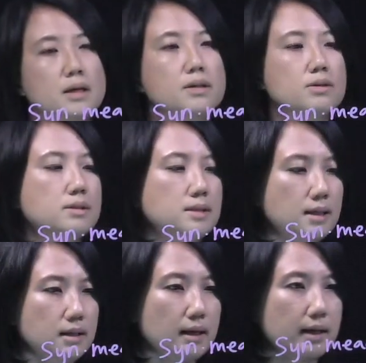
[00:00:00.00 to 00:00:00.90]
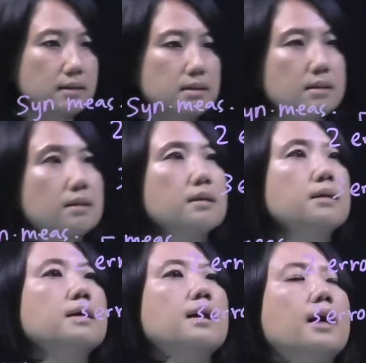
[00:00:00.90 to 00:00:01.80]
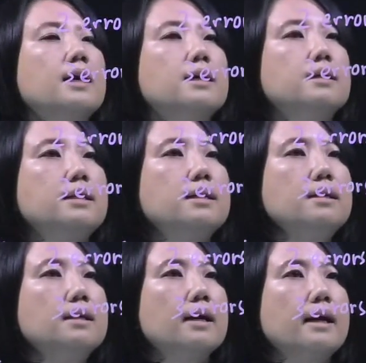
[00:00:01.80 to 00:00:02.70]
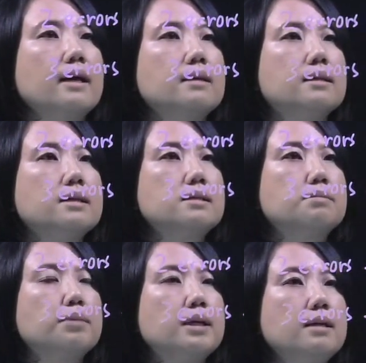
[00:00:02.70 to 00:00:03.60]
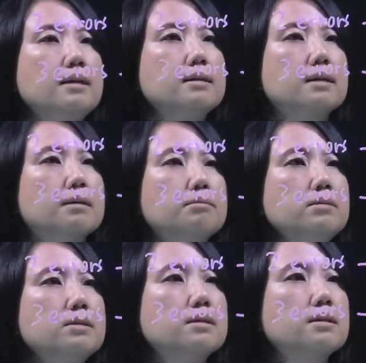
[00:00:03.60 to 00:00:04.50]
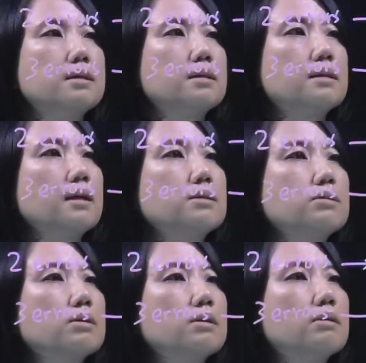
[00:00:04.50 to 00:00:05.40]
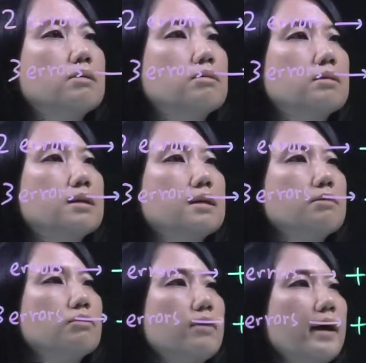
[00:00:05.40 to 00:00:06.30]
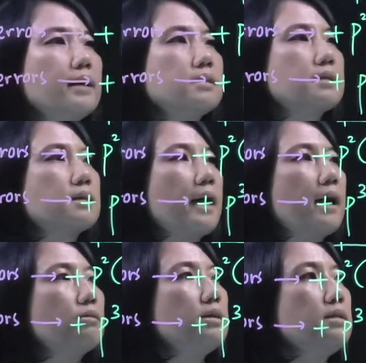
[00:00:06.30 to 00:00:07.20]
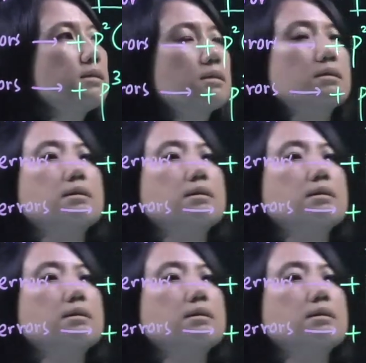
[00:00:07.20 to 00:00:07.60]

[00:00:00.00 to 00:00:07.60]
you see that earlier I had these p terms that were in fact errors.